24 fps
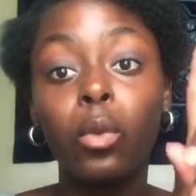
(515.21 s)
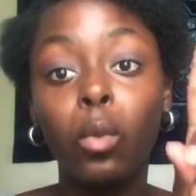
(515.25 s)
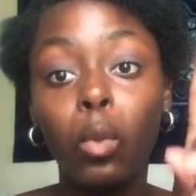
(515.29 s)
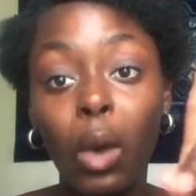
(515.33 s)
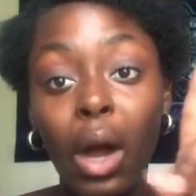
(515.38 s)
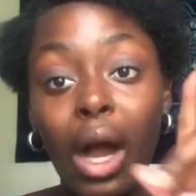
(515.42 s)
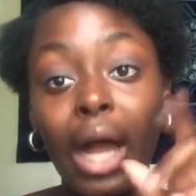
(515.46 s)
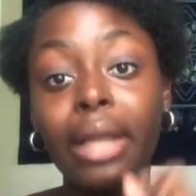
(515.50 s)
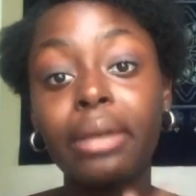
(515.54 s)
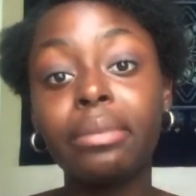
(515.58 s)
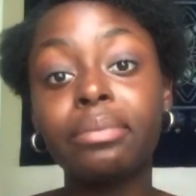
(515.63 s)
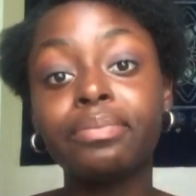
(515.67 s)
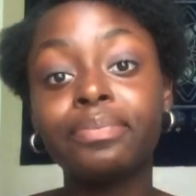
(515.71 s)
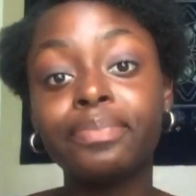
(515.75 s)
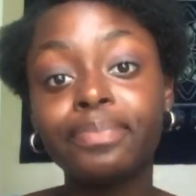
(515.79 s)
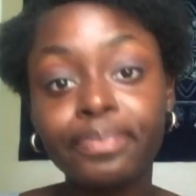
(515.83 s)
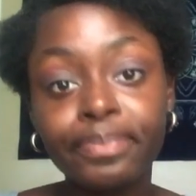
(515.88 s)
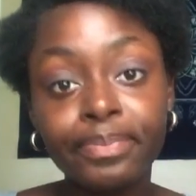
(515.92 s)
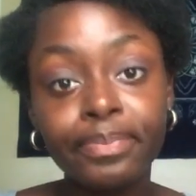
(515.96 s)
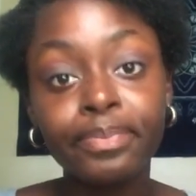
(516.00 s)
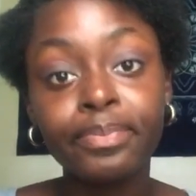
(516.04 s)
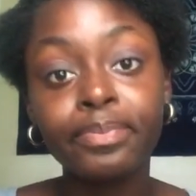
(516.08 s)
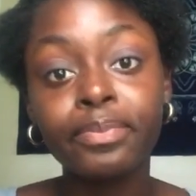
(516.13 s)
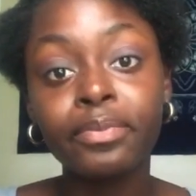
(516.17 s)

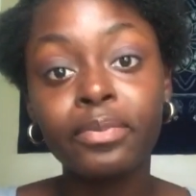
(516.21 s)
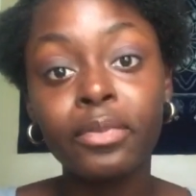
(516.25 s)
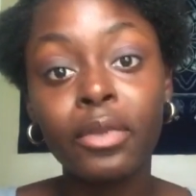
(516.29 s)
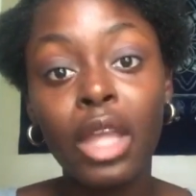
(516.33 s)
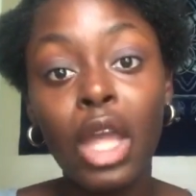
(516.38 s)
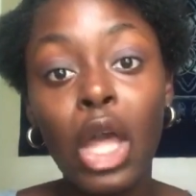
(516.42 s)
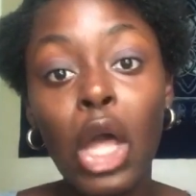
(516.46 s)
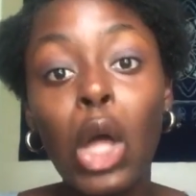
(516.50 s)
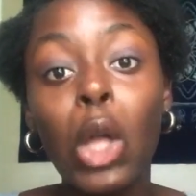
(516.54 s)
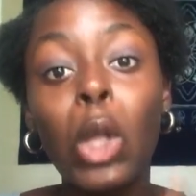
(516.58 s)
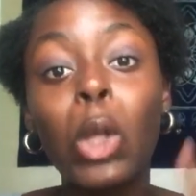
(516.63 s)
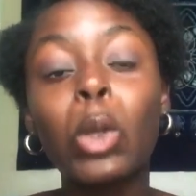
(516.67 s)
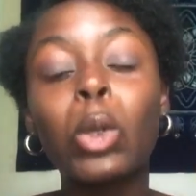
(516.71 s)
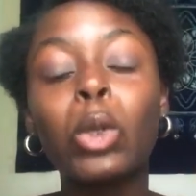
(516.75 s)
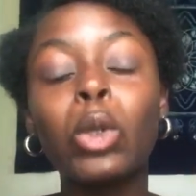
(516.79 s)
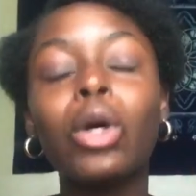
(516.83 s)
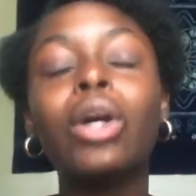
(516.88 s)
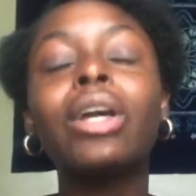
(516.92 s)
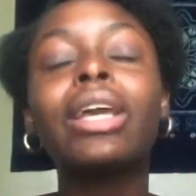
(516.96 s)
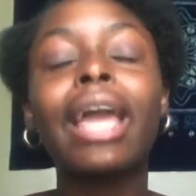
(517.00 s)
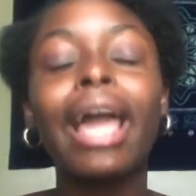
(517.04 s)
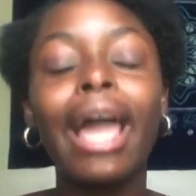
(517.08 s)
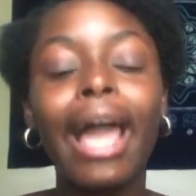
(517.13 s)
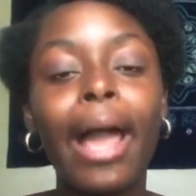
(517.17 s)
1,
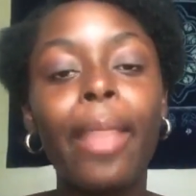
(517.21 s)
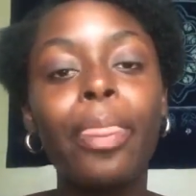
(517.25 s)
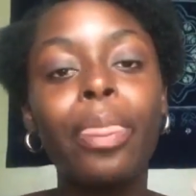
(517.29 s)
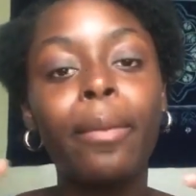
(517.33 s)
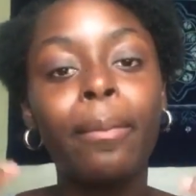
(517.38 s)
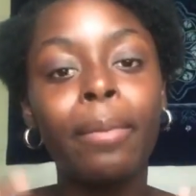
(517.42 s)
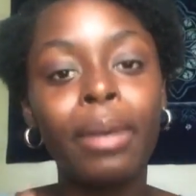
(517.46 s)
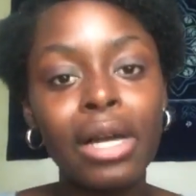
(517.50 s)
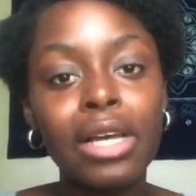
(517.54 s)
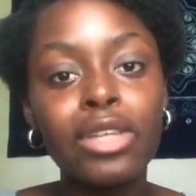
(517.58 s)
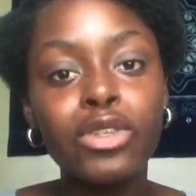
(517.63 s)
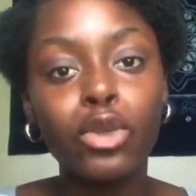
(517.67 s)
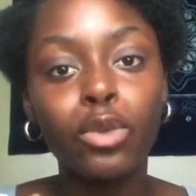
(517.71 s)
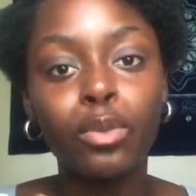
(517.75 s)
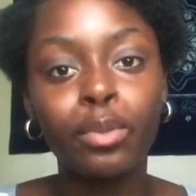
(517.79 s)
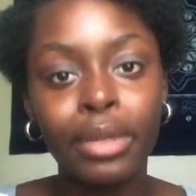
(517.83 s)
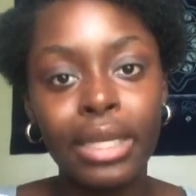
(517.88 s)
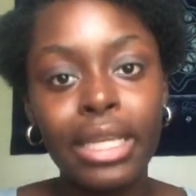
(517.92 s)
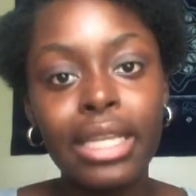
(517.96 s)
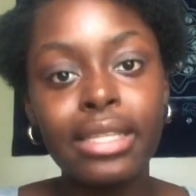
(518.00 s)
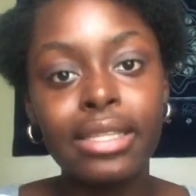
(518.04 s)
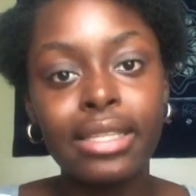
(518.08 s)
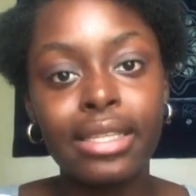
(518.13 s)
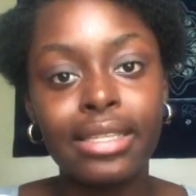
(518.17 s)
look at the puzzle
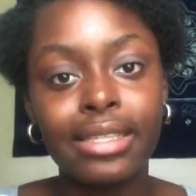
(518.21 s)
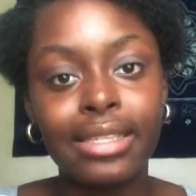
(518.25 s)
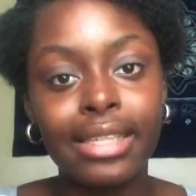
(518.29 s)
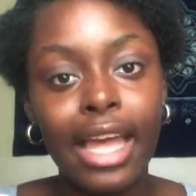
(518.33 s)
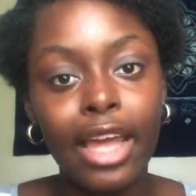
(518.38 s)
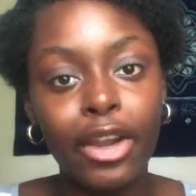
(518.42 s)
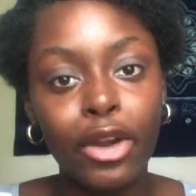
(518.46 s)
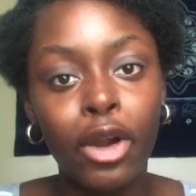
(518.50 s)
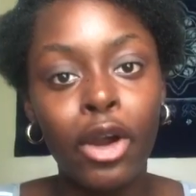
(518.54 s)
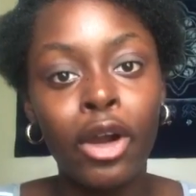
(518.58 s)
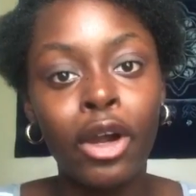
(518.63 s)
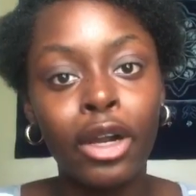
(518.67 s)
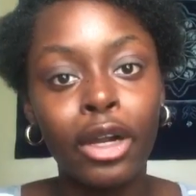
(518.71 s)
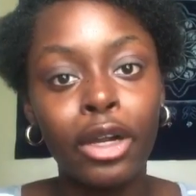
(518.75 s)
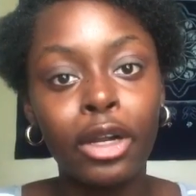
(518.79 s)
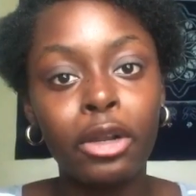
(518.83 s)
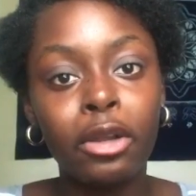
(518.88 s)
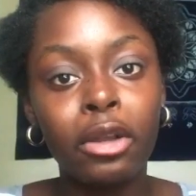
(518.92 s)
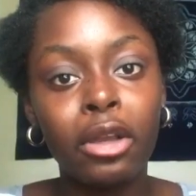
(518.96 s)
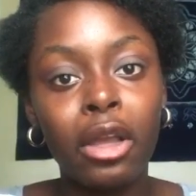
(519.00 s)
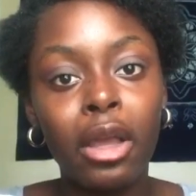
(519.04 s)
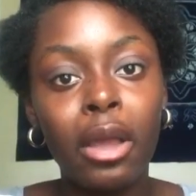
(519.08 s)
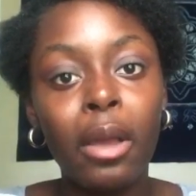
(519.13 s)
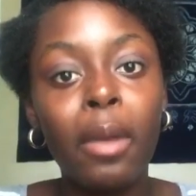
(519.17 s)
pieces that are
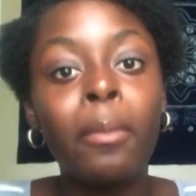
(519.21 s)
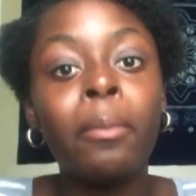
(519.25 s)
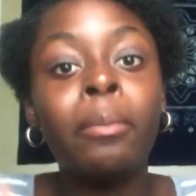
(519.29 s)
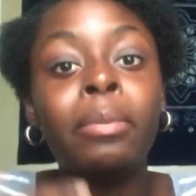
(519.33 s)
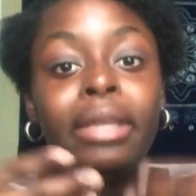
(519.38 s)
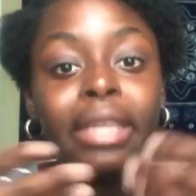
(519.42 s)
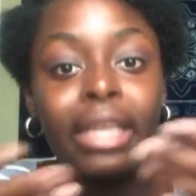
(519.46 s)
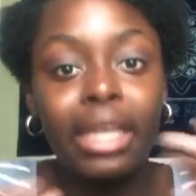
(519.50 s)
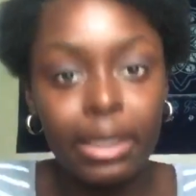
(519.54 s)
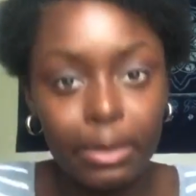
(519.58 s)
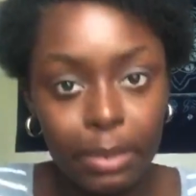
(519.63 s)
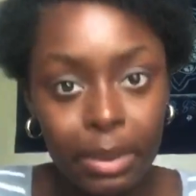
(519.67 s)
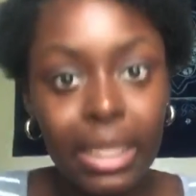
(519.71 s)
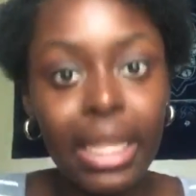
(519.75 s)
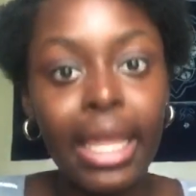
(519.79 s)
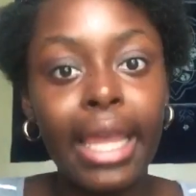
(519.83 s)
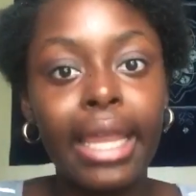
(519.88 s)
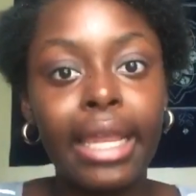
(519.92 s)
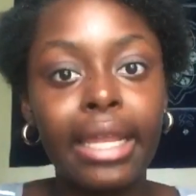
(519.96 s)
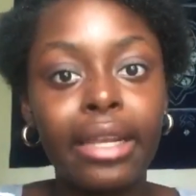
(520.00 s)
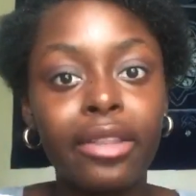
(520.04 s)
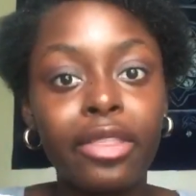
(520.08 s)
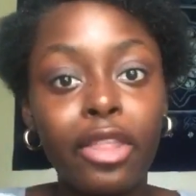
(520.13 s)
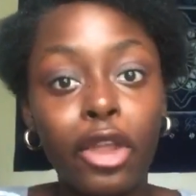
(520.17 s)
being
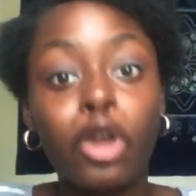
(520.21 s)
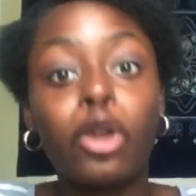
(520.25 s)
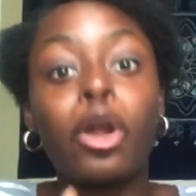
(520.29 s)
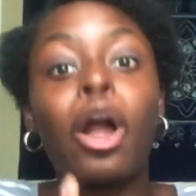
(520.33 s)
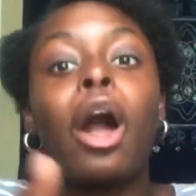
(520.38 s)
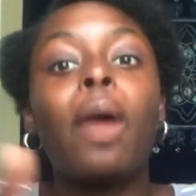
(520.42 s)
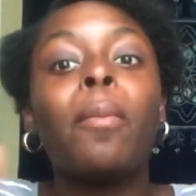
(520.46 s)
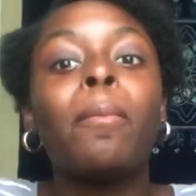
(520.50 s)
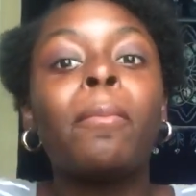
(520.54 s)
played, that are